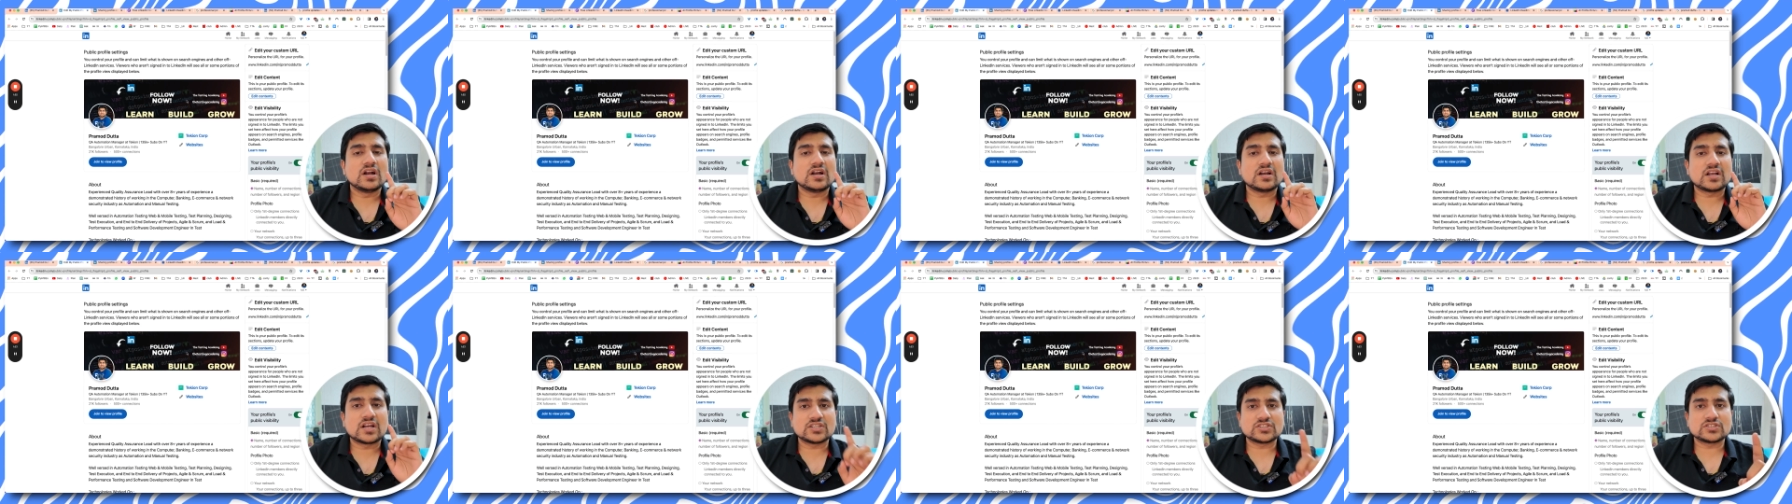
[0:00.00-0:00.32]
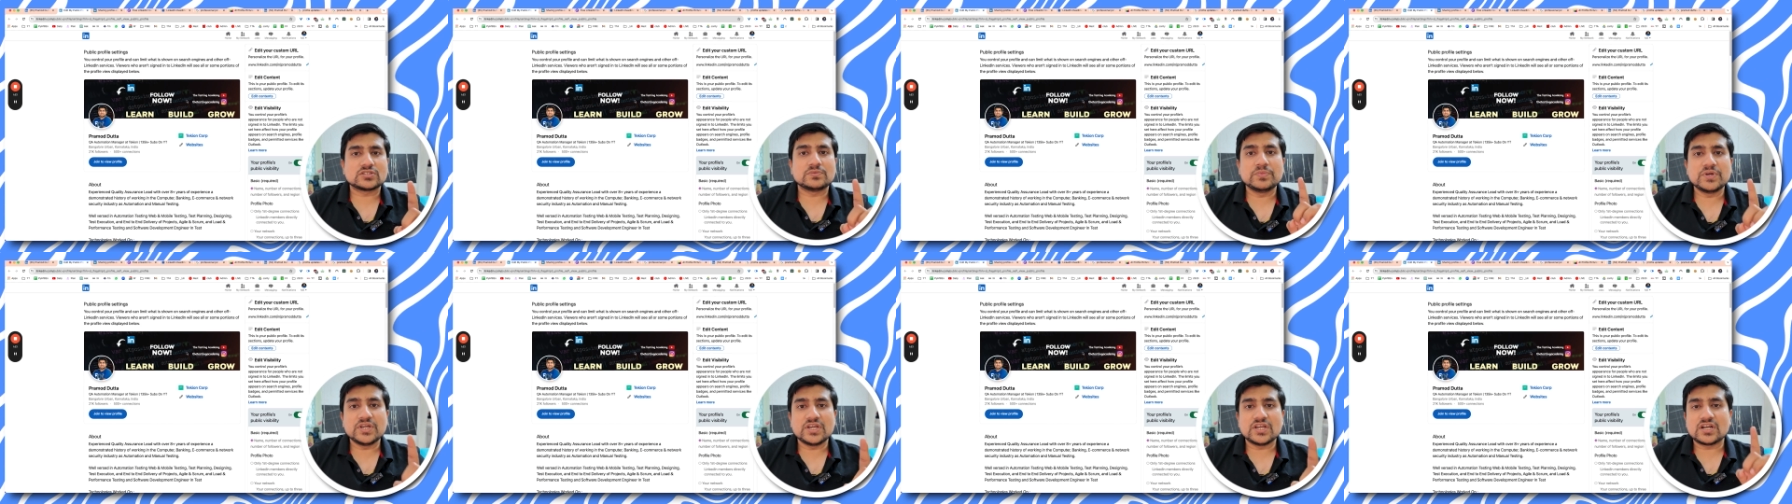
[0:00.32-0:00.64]

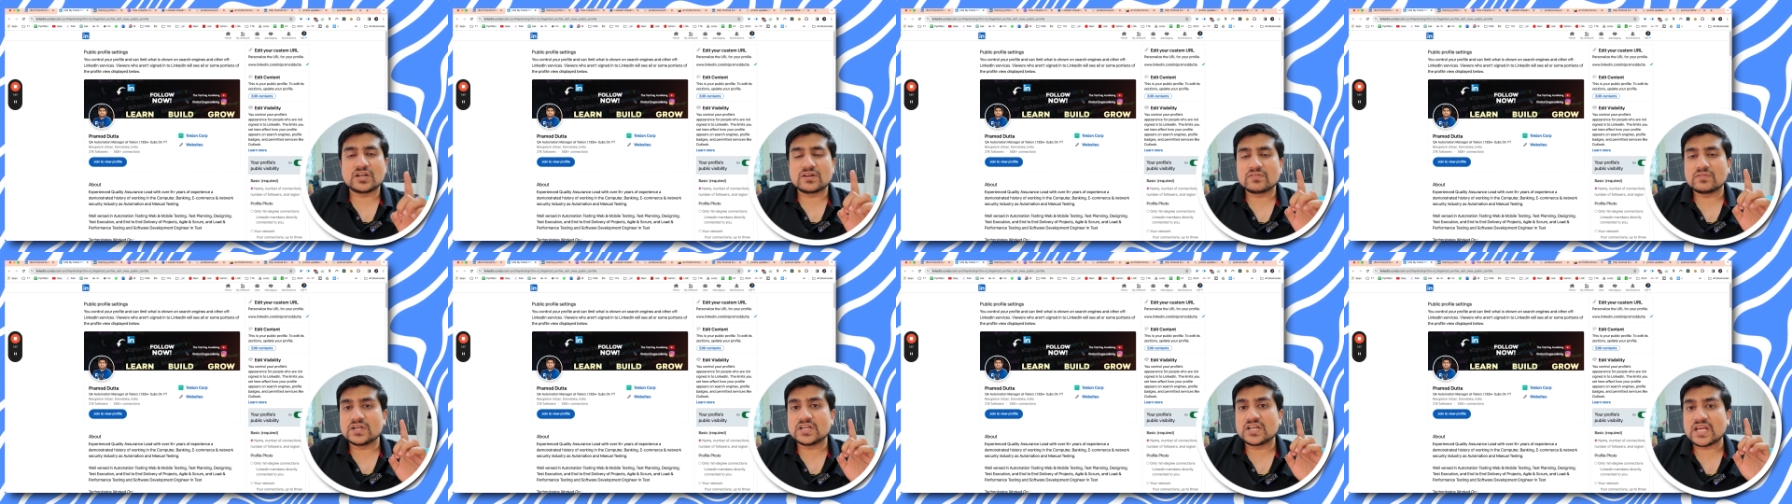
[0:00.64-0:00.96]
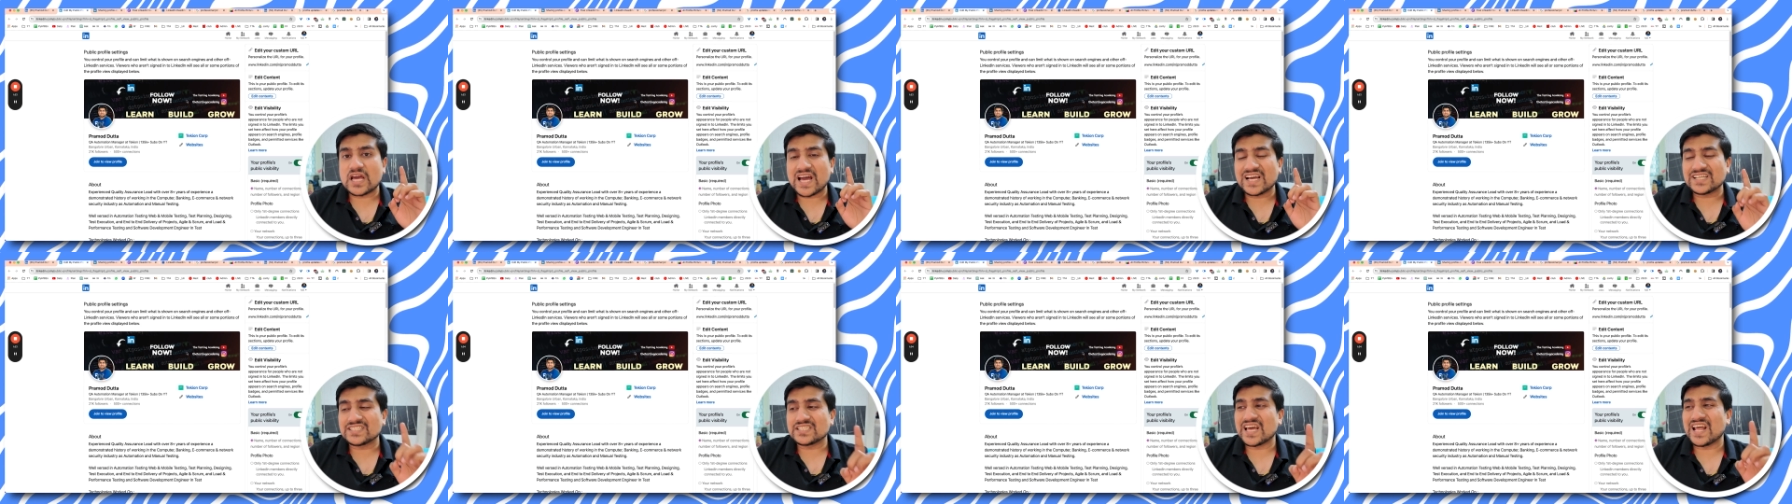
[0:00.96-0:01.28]
Trust me, it, it
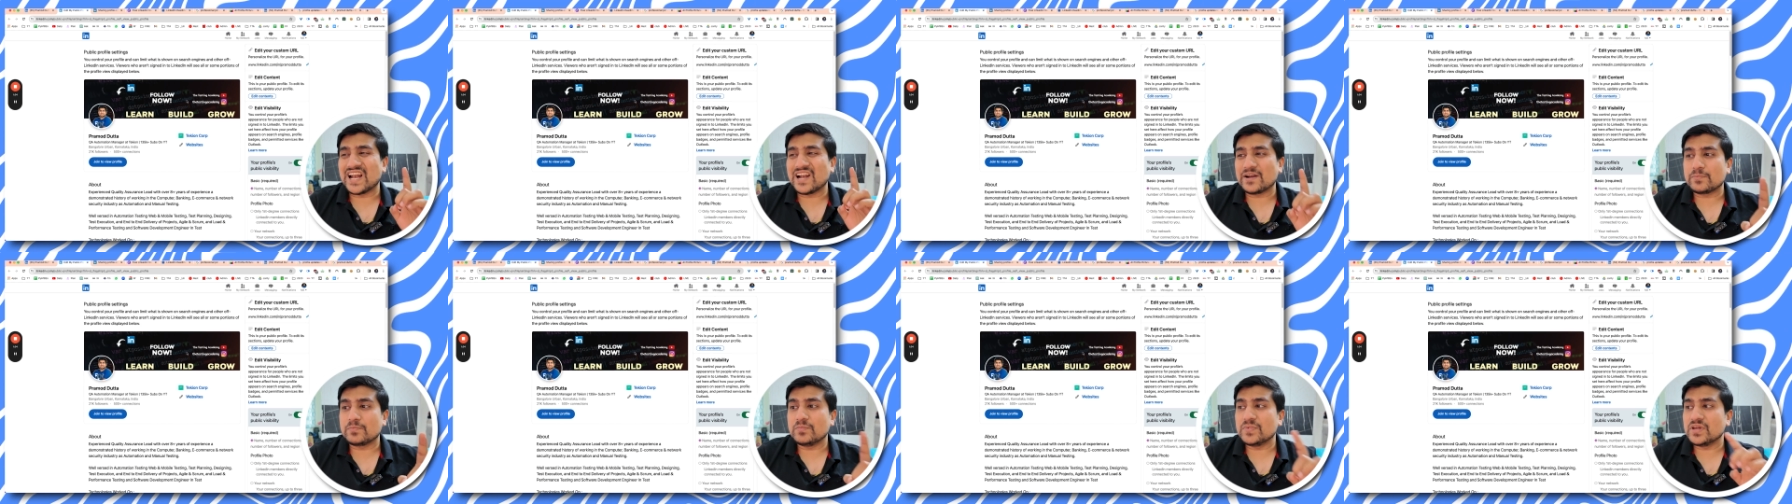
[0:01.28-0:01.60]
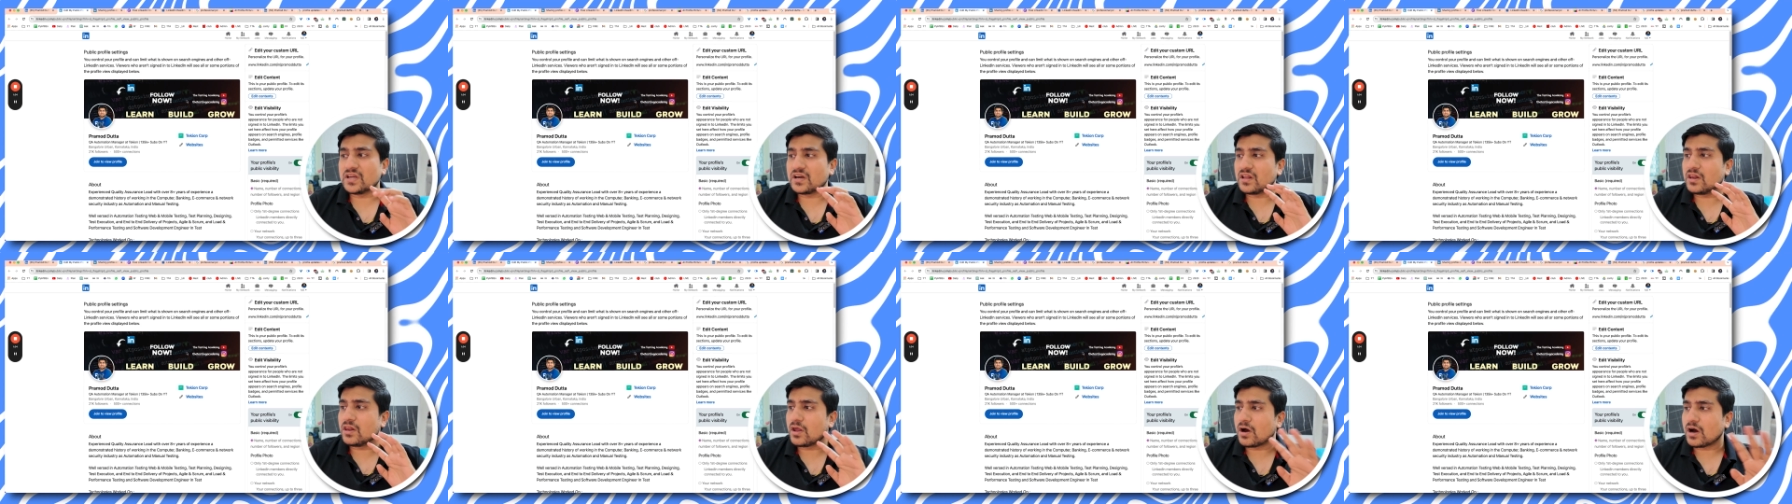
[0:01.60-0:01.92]
has helped
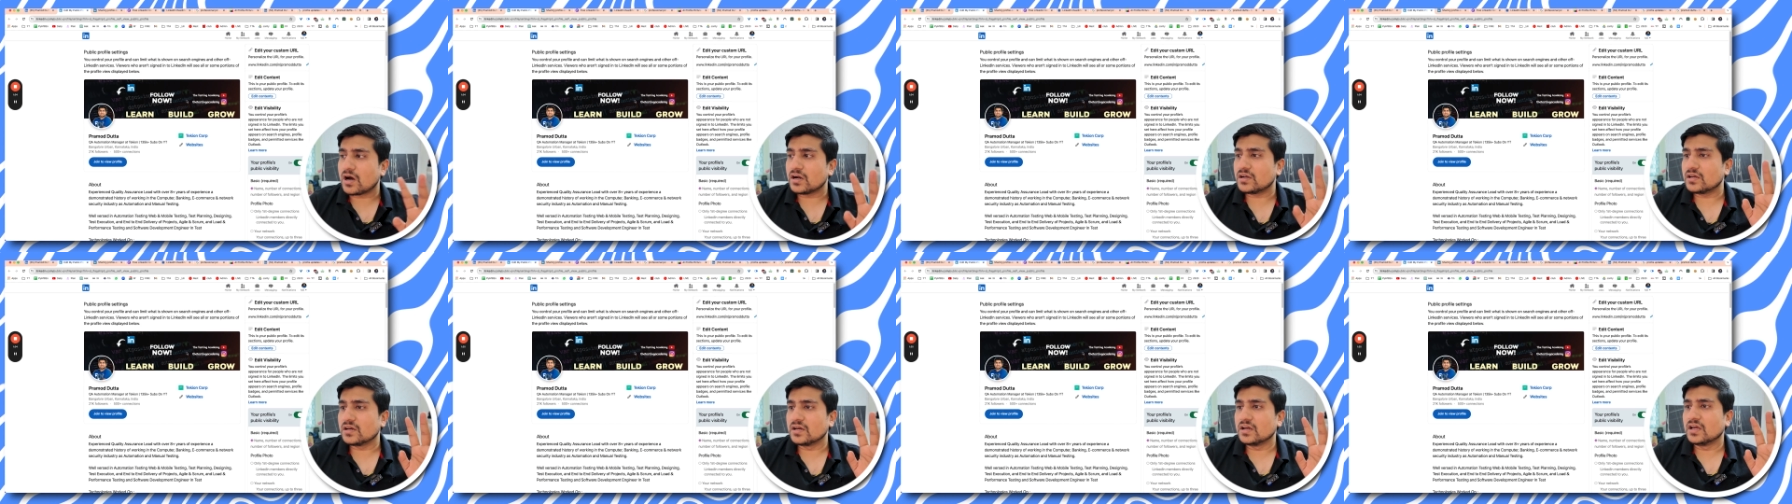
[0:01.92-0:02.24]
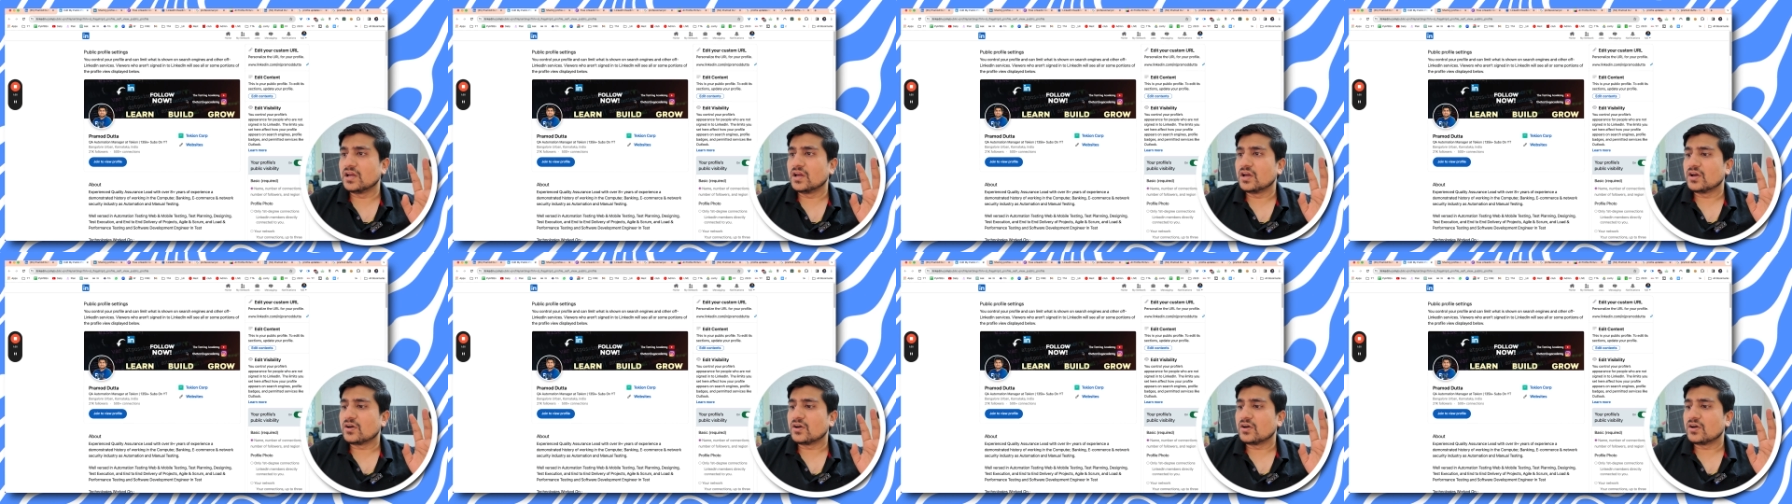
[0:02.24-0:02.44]
me a lot,